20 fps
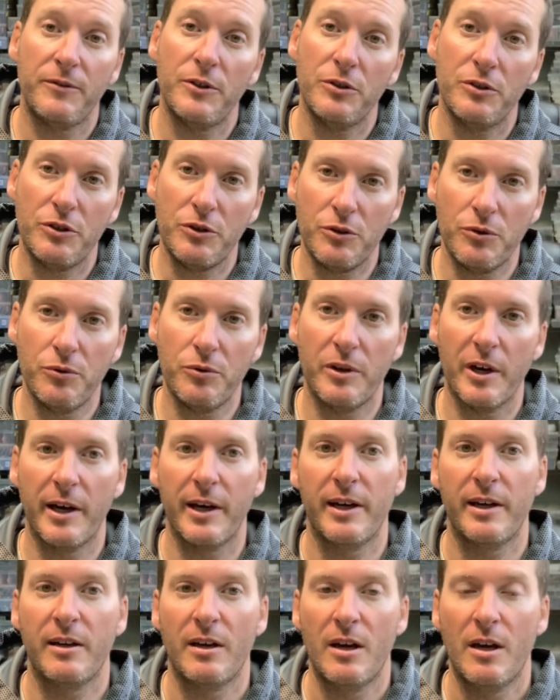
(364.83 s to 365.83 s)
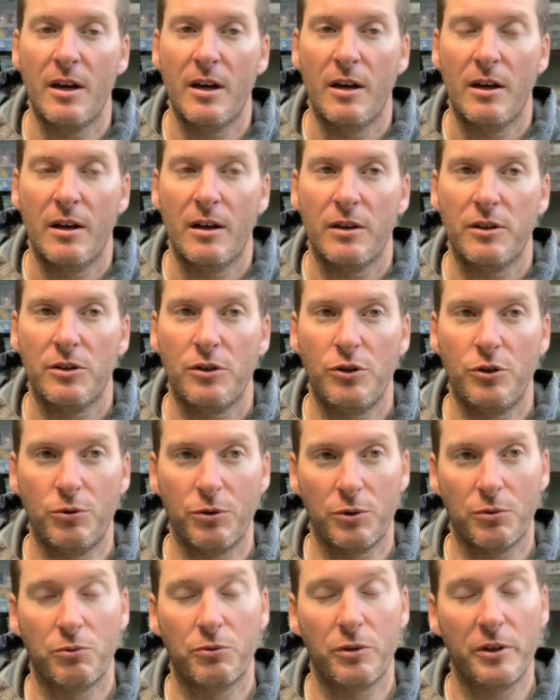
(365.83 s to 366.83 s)
you do that, you
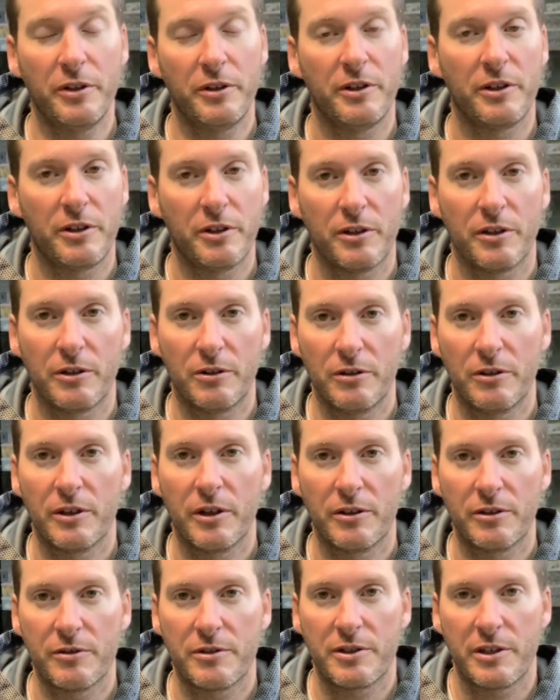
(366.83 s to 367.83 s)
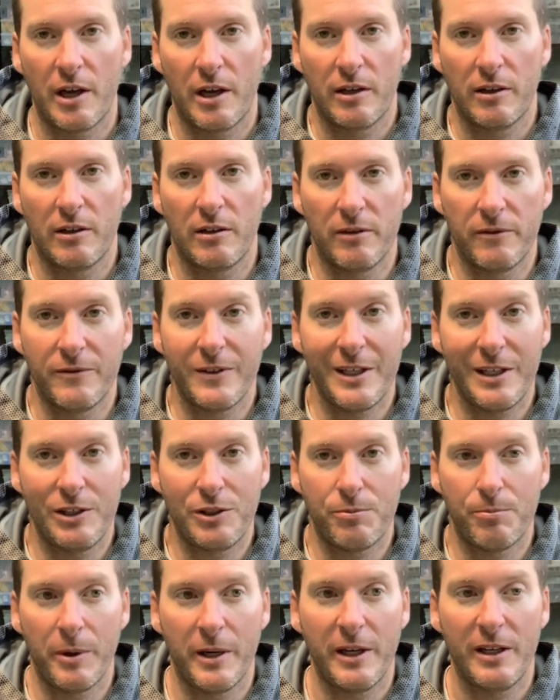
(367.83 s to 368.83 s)
will really get a good understanding of
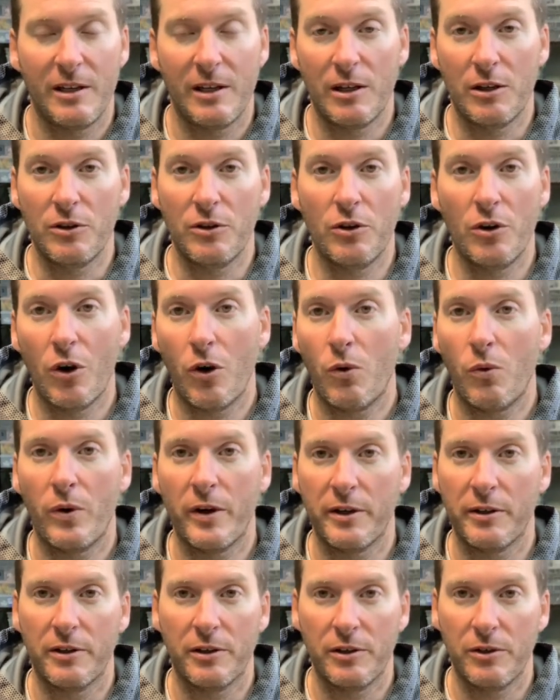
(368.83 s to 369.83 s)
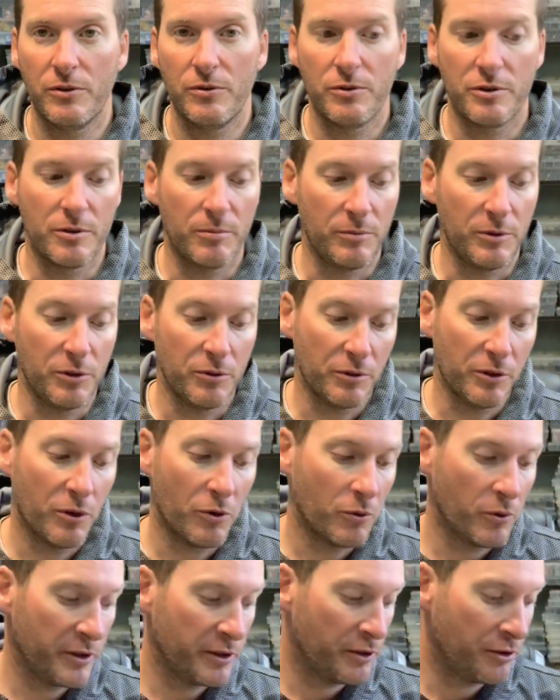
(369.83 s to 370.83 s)
each bait and know when to use them. You'll know
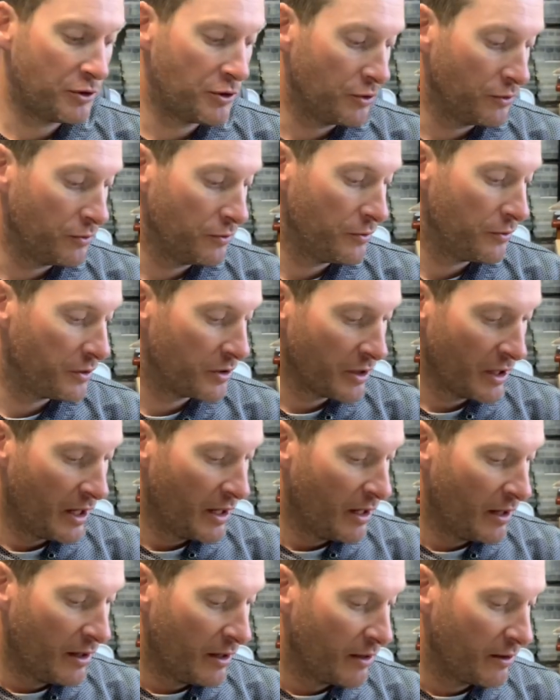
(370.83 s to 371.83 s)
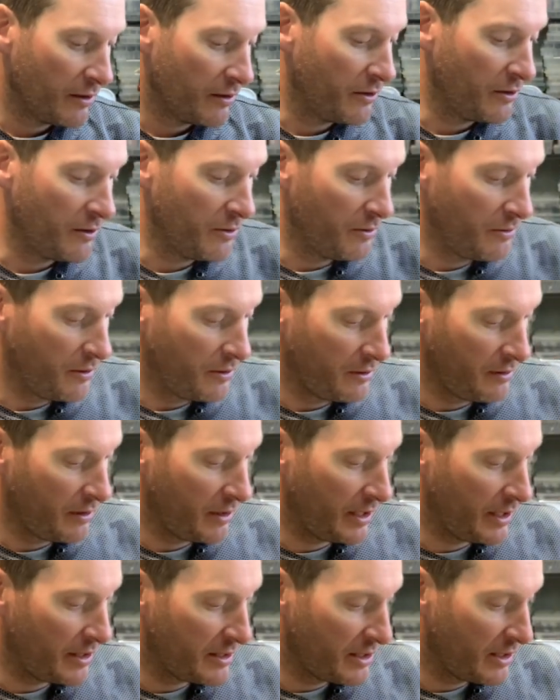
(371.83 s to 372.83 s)
when to choose, you know,
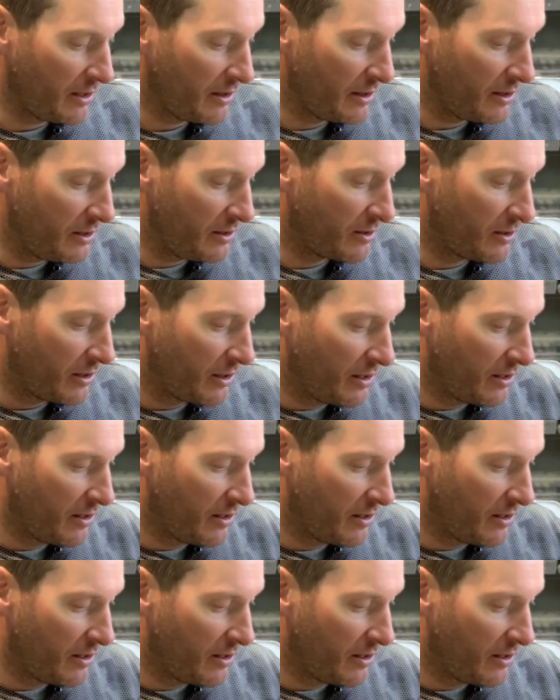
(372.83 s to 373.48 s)
like I said, these